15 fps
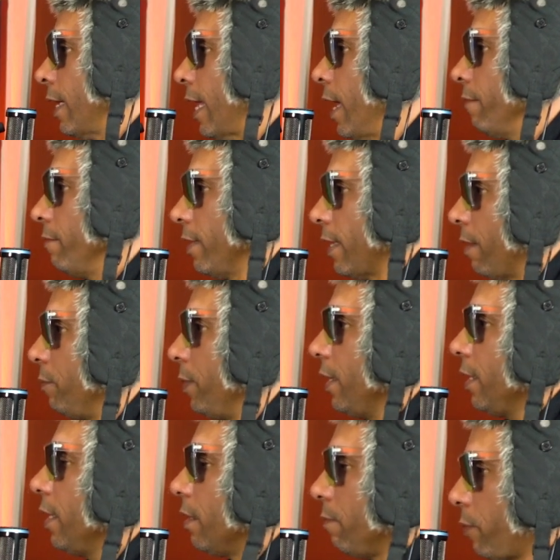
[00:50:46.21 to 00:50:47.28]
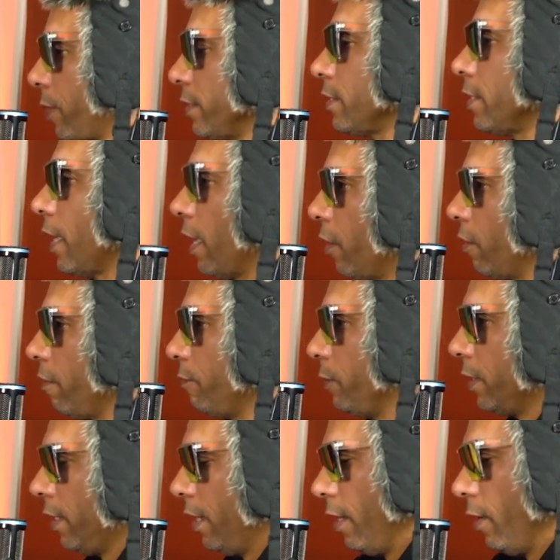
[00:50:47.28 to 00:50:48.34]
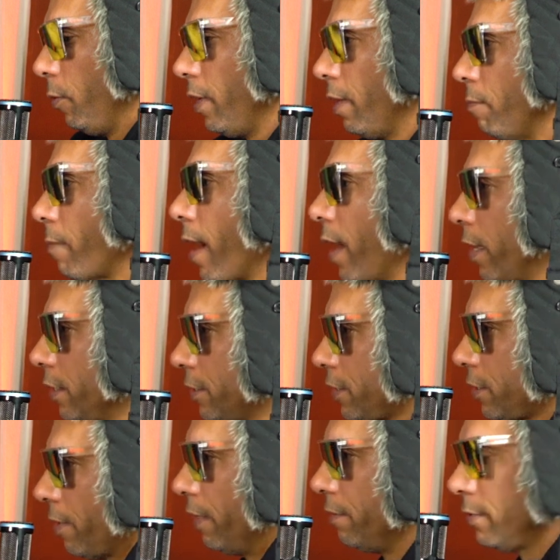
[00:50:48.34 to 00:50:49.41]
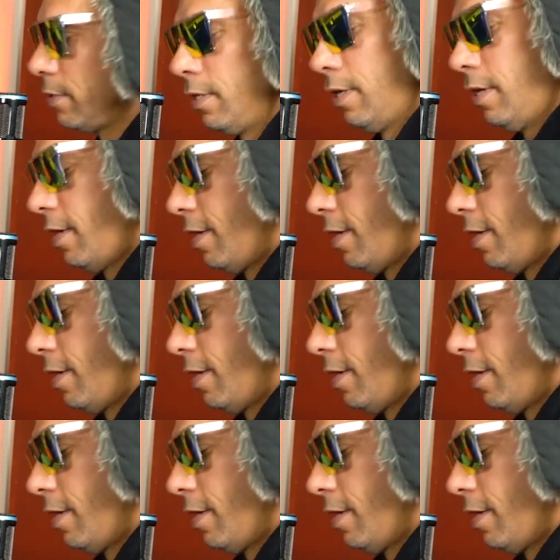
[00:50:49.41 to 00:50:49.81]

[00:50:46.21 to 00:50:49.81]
alive and not being here present on earth, but we admire your strengths.